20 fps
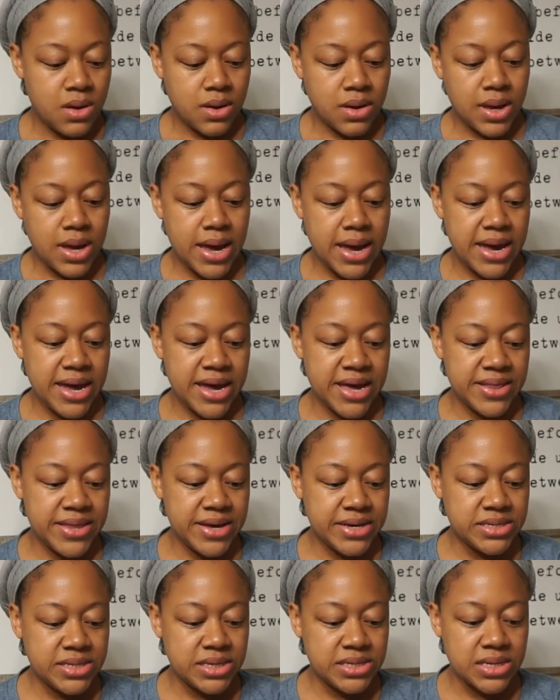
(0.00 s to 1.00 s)
Okay, and
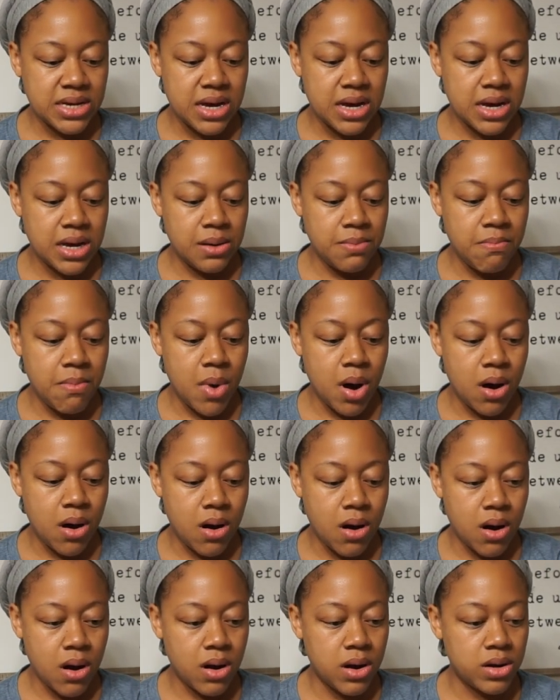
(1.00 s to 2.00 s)
this is
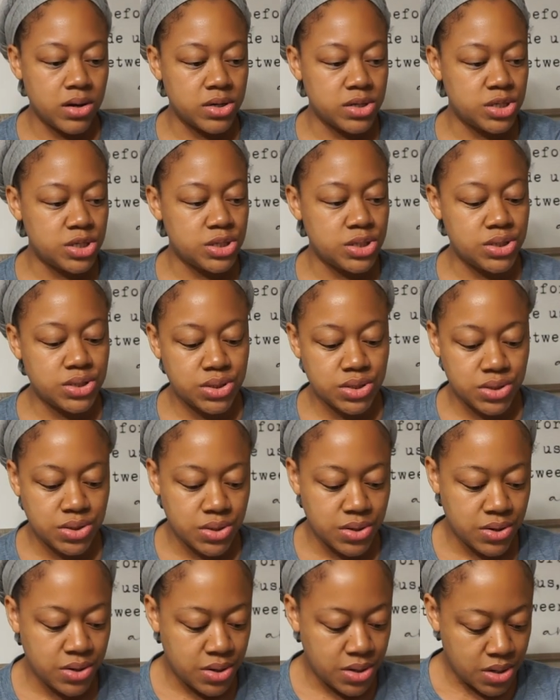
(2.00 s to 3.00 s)
unmarked.
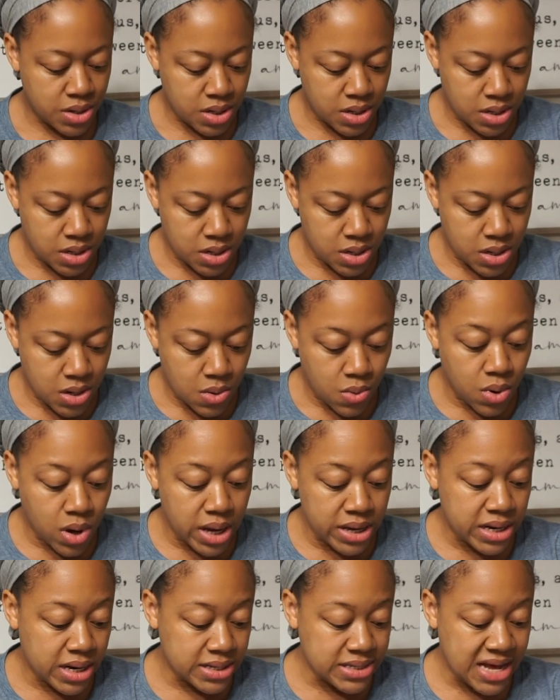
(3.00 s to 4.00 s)
Well,
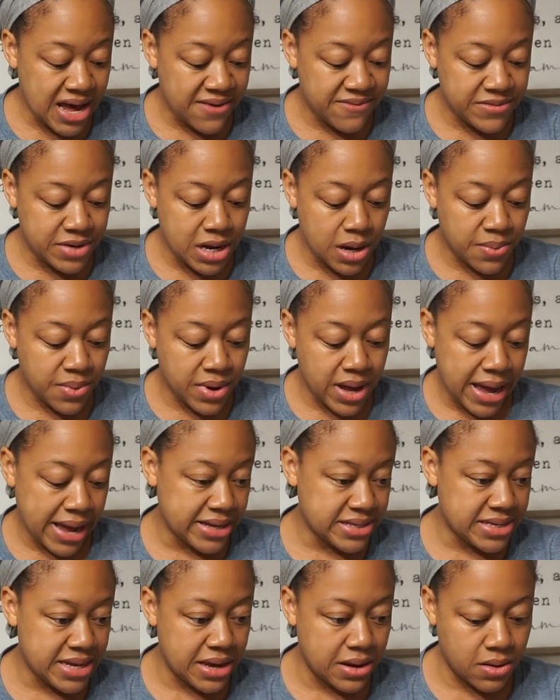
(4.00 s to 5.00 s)
it does have double
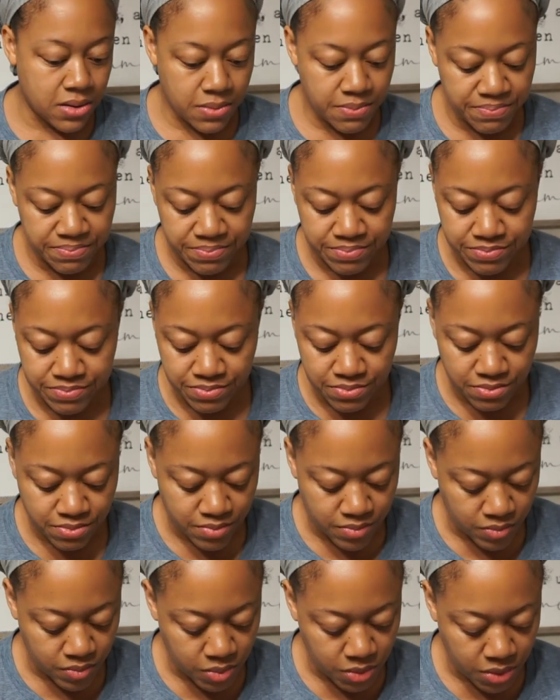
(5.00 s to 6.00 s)
XL
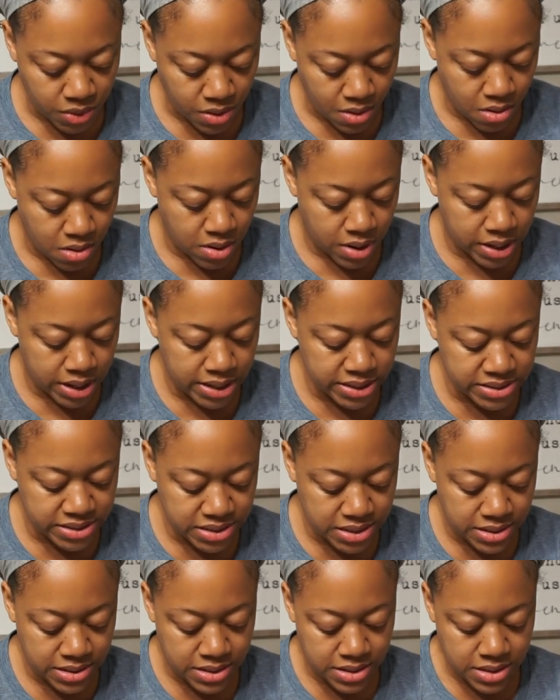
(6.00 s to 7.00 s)
on it.
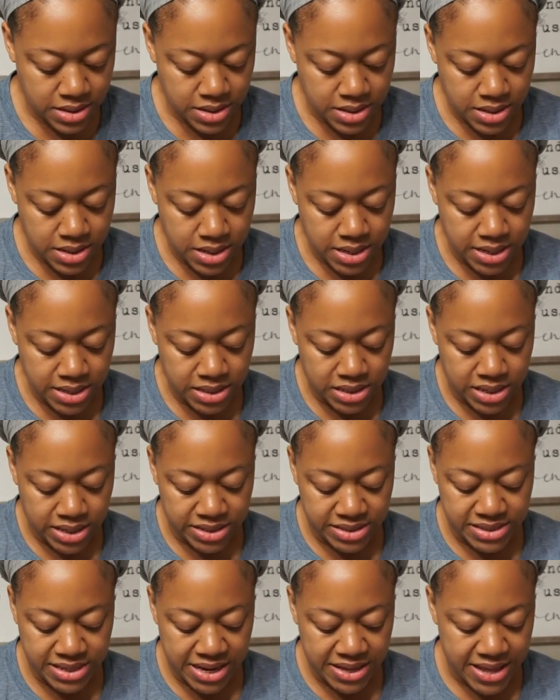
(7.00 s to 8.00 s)
It
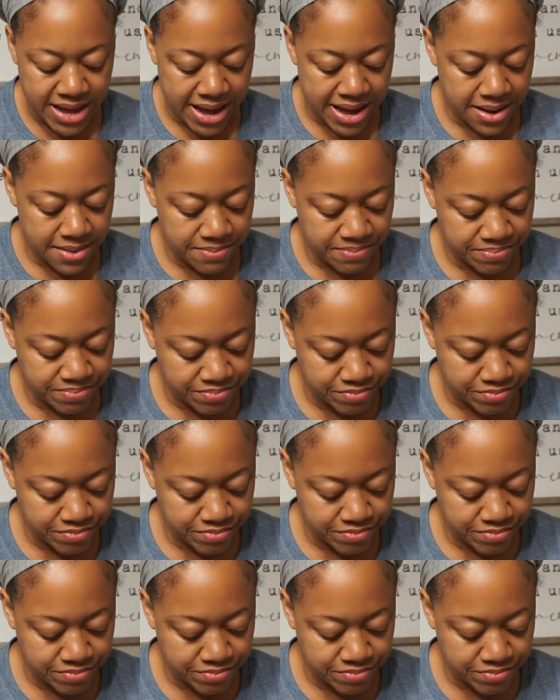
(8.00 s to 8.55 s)
does say that.